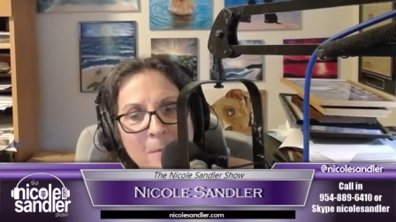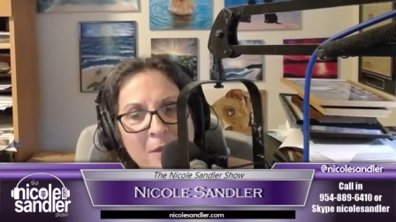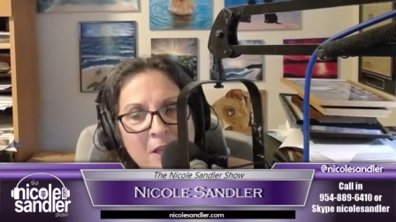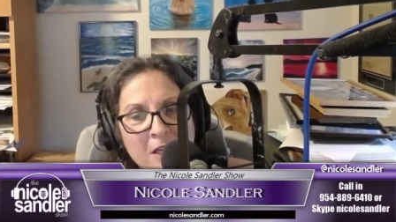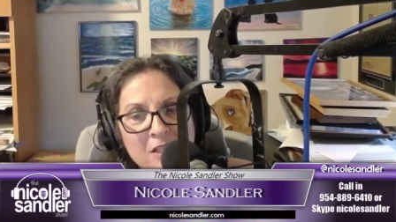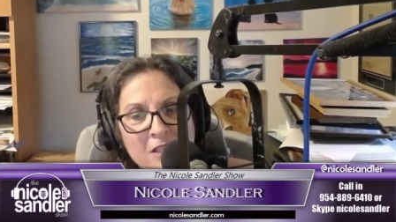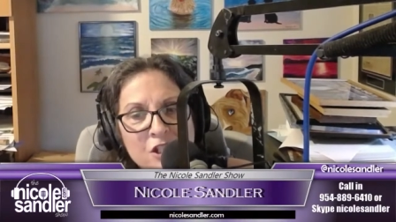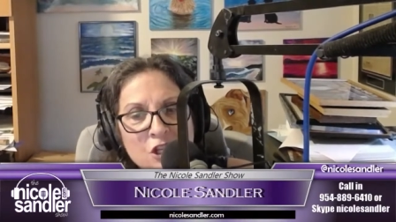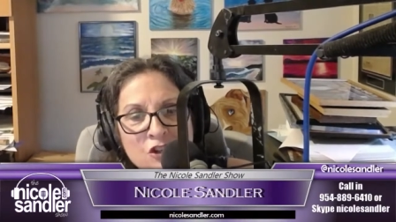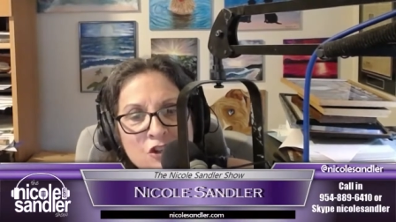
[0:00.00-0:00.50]

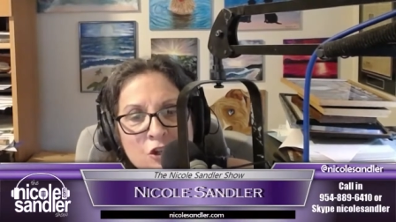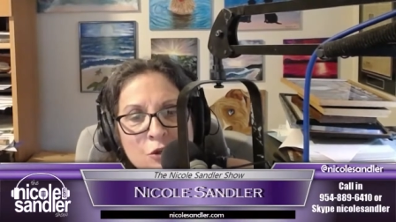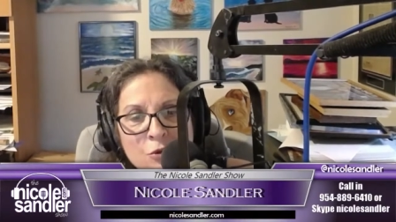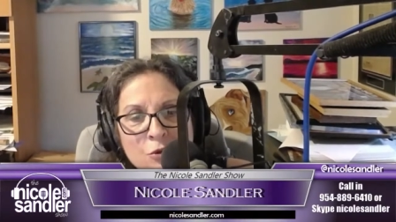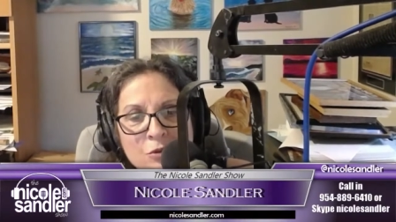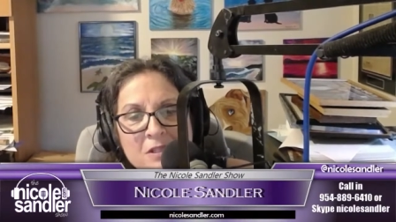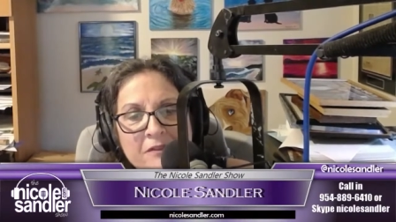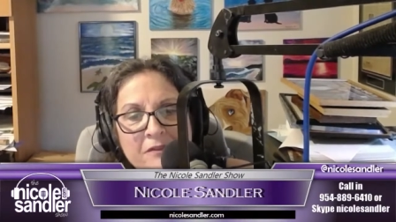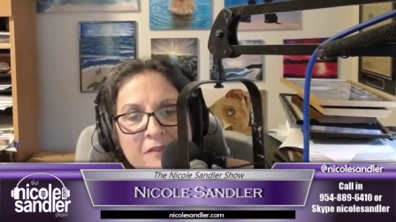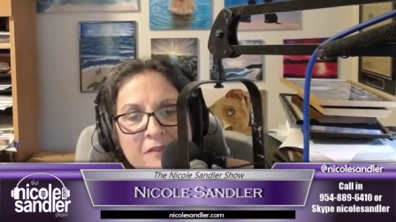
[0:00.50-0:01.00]
because a
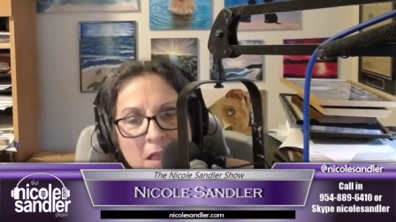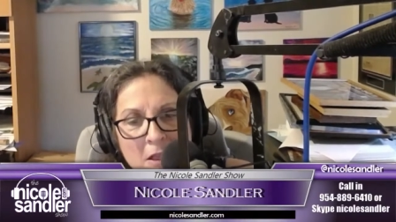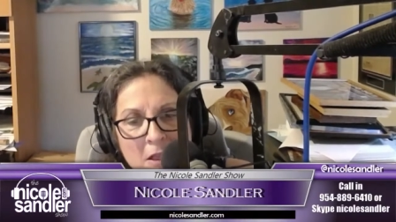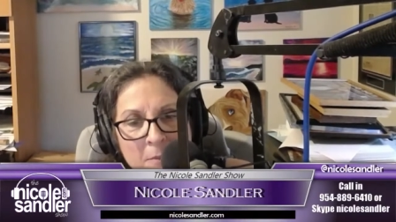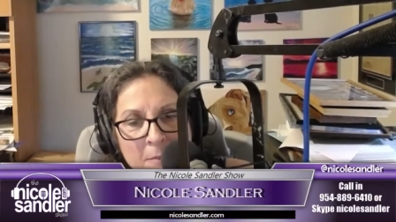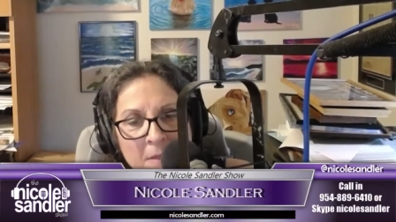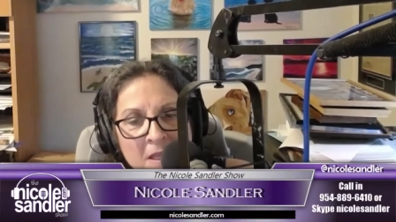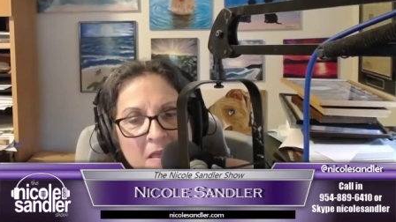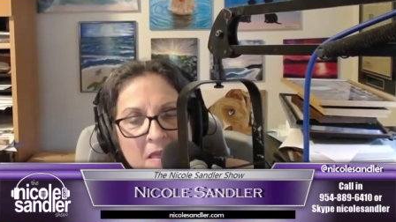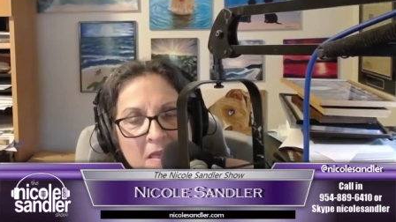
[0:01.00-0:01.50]
new
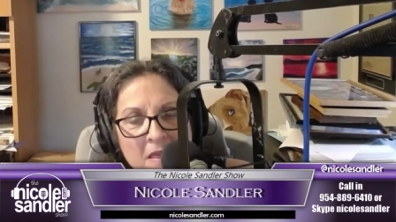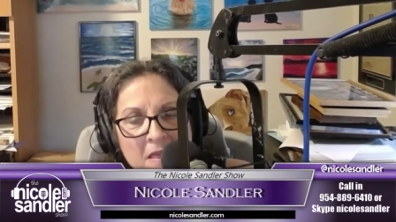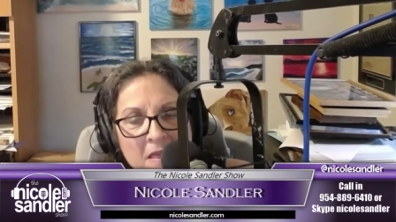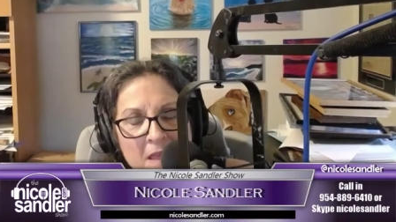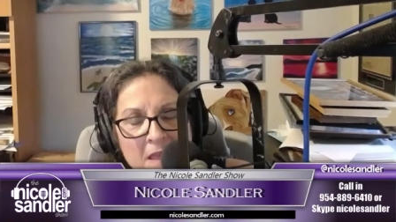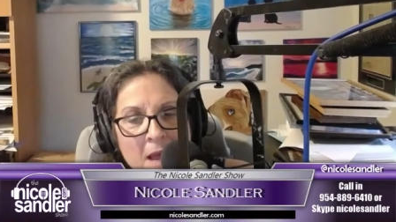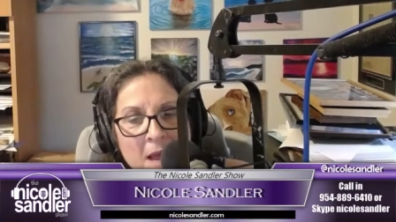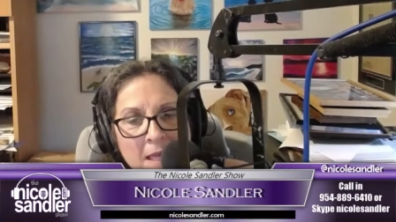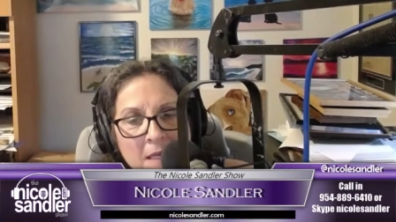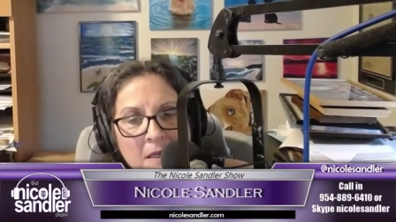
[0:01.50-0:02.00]
development
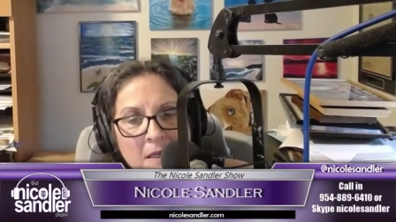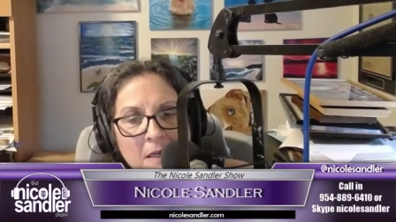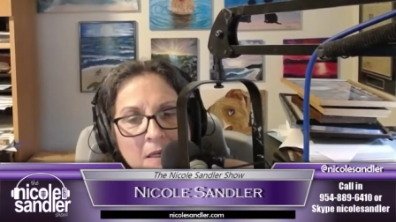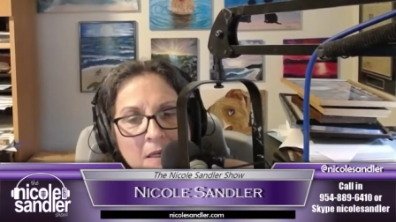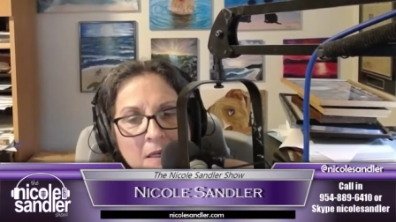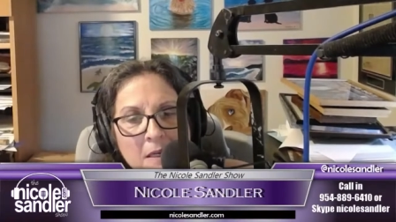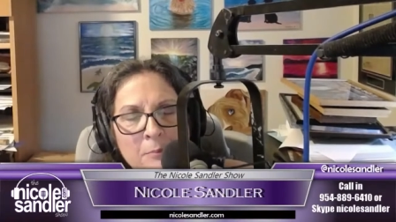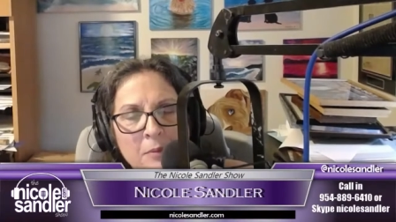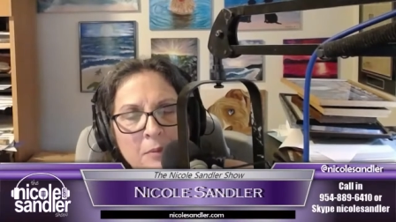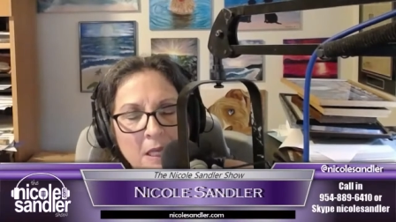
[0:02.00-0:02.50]
there might
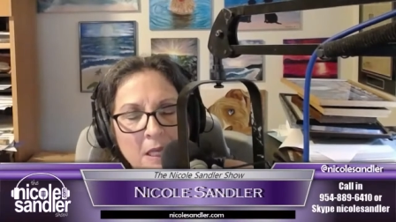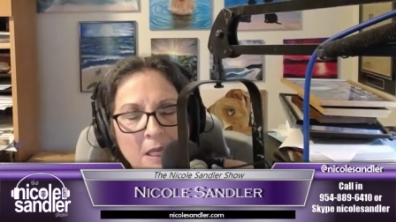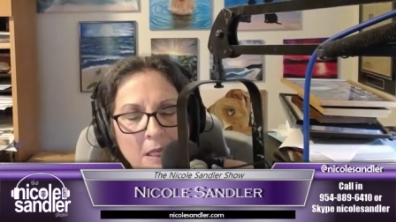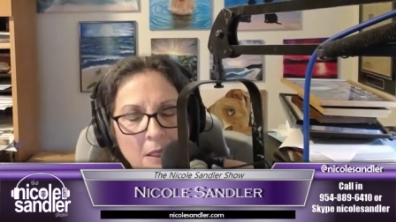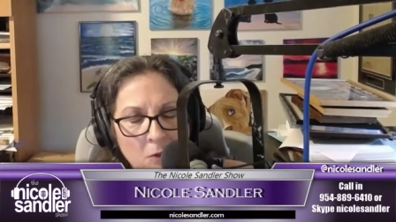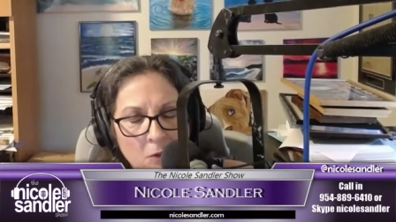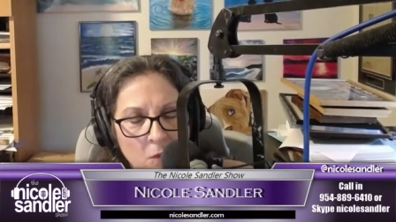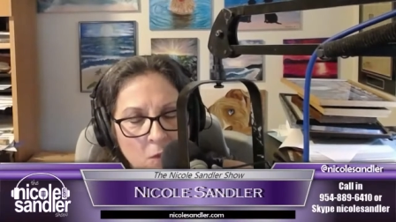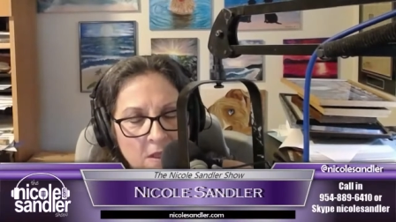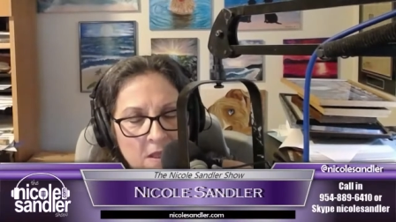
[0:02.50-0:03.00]

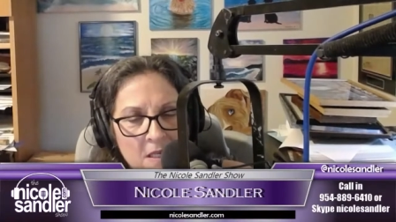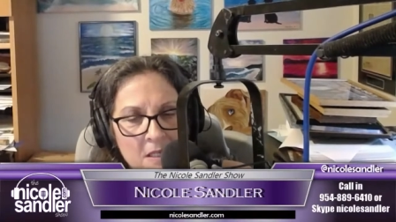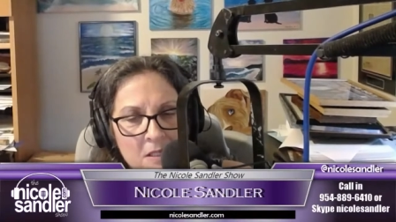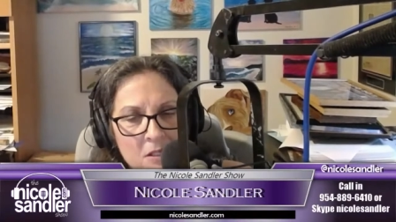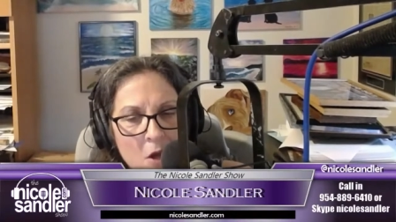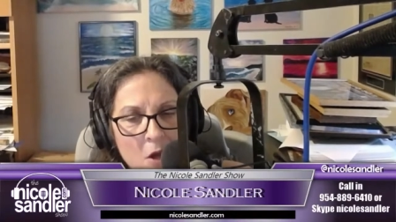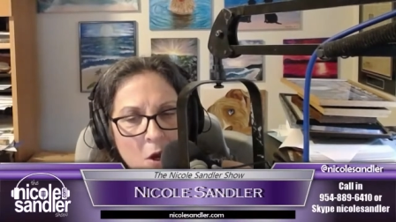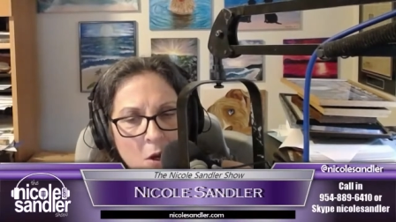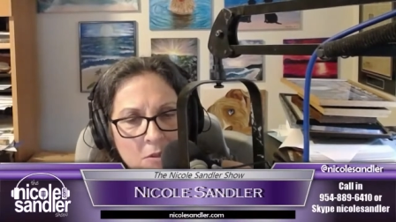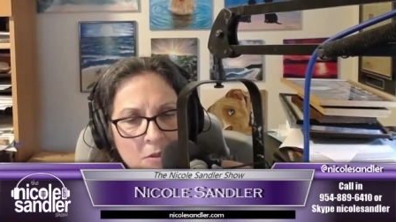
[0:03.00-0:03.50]
compete with
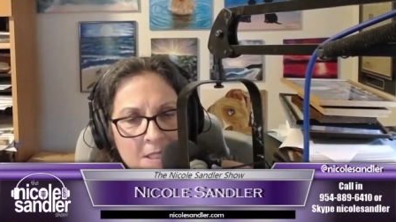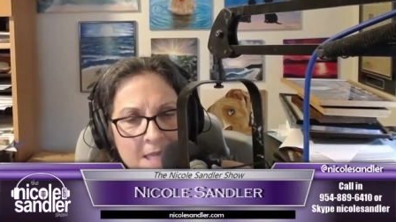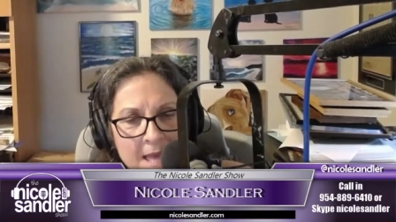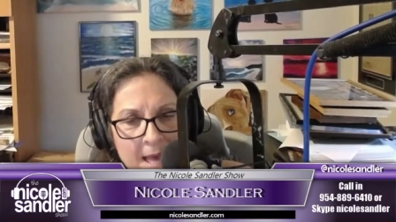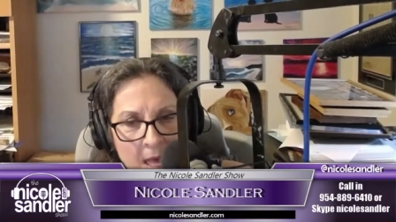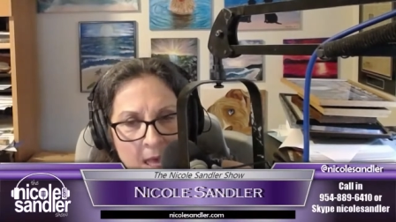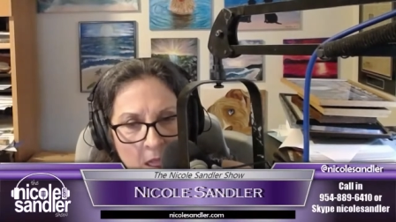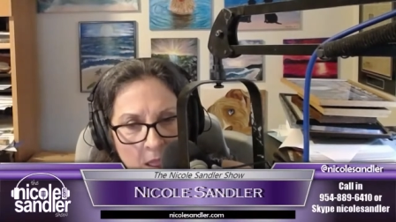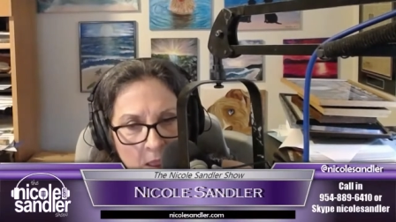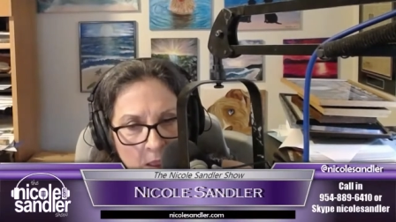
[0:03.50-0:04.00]
his
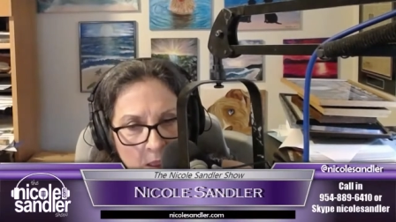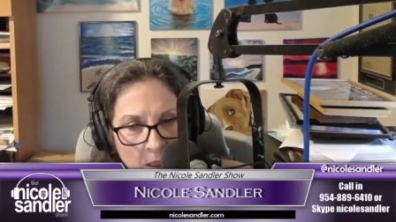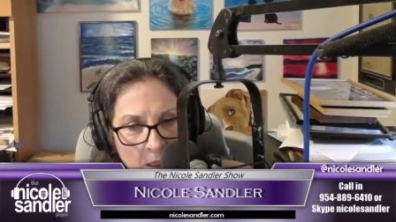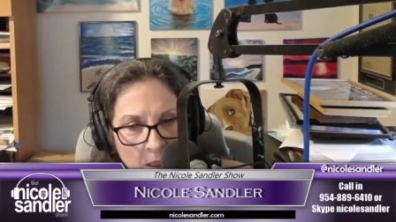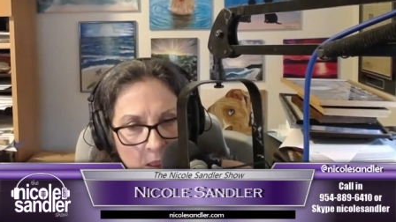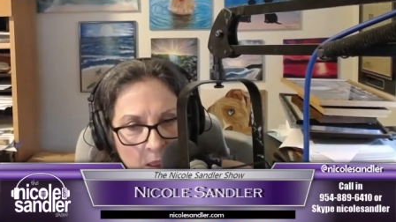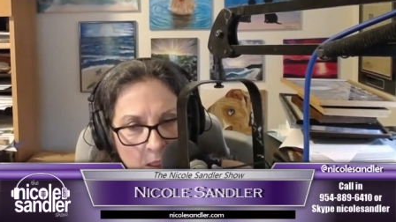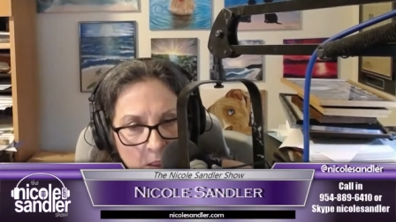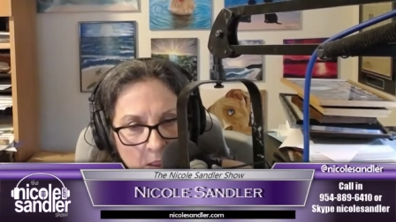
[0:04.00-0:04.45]
hotel.